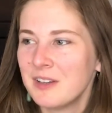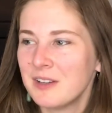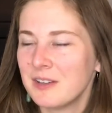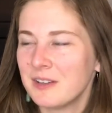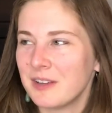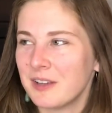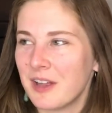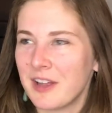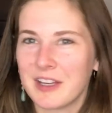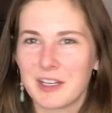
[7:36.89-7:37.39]

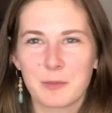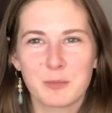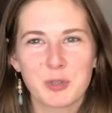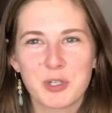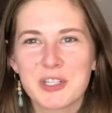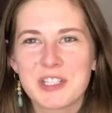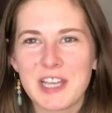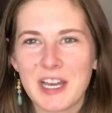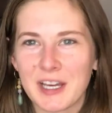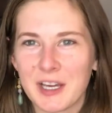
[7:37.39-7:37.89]

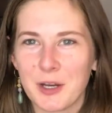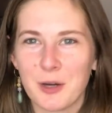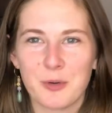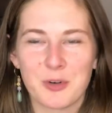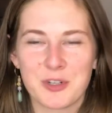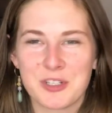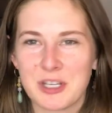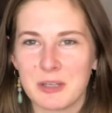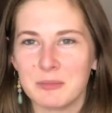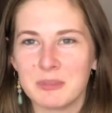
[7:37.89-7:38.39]
prosecco or
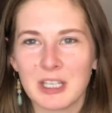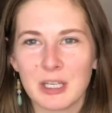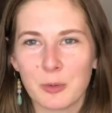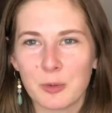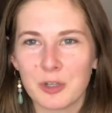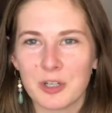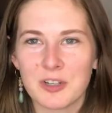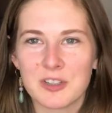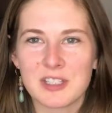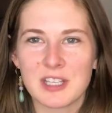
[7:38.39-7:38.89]
something
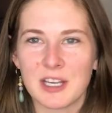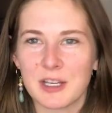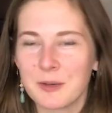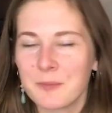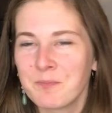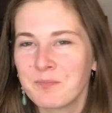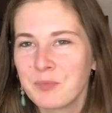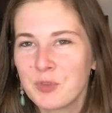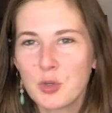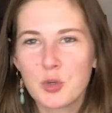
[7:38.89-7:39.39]
where it's like
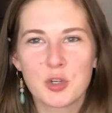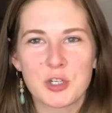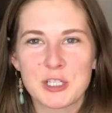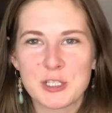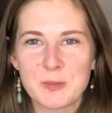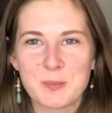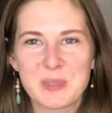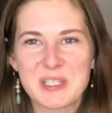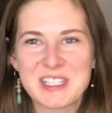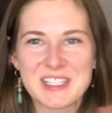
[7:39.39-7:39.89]

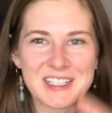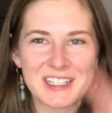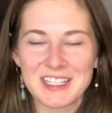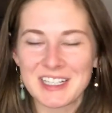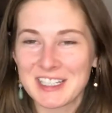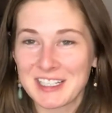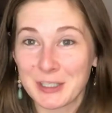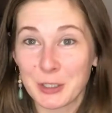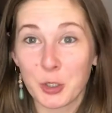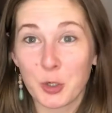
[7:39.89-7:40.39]
crisp,
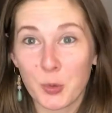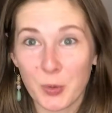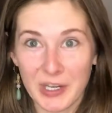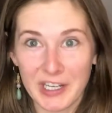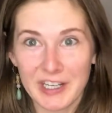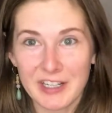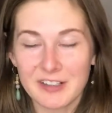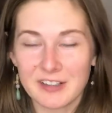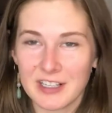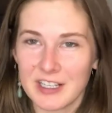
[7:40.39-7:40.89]
acidic, and
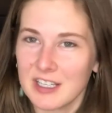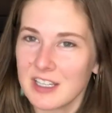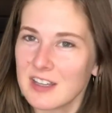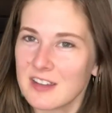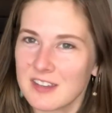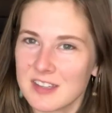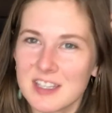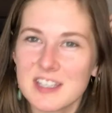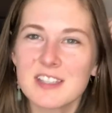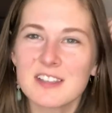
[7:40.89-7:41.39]
quick. Like
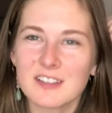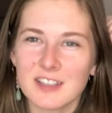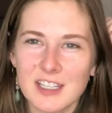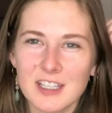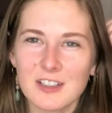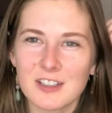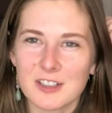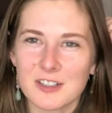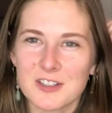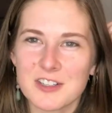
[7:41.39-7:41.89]
this
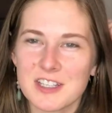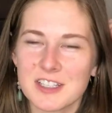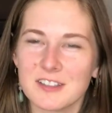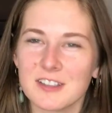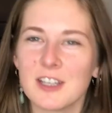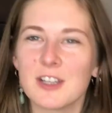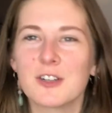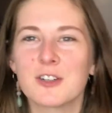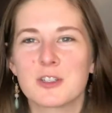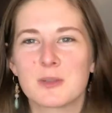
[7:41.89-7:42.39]
lingers. It
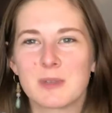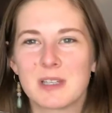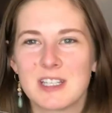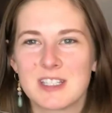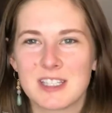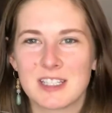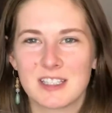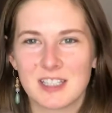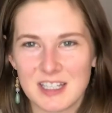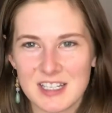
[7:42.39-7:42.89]
lingers because
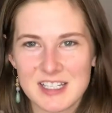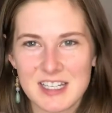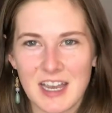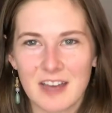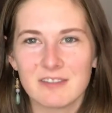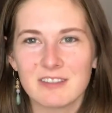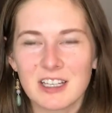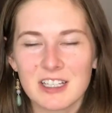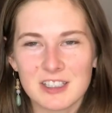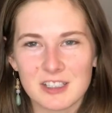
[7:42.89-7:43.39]
it does have
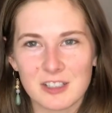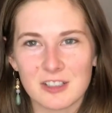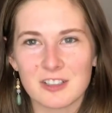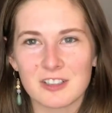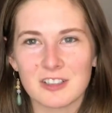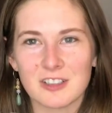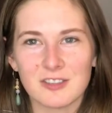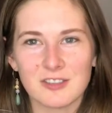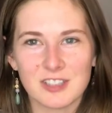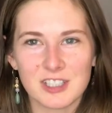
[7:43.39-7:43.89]
that
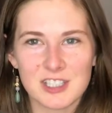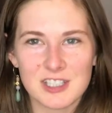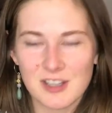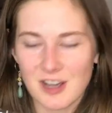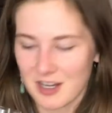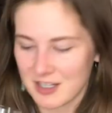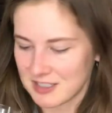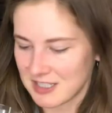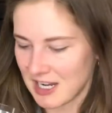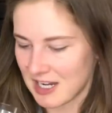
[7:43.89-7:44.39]
year of lees
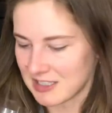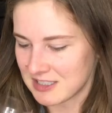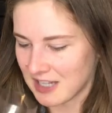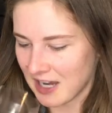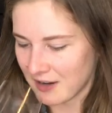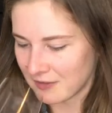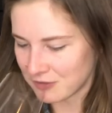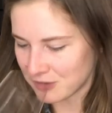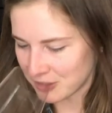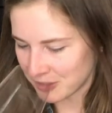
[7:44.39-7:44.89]
contact
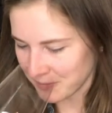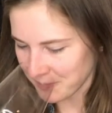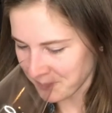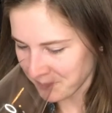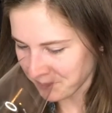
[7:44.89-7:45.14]
after.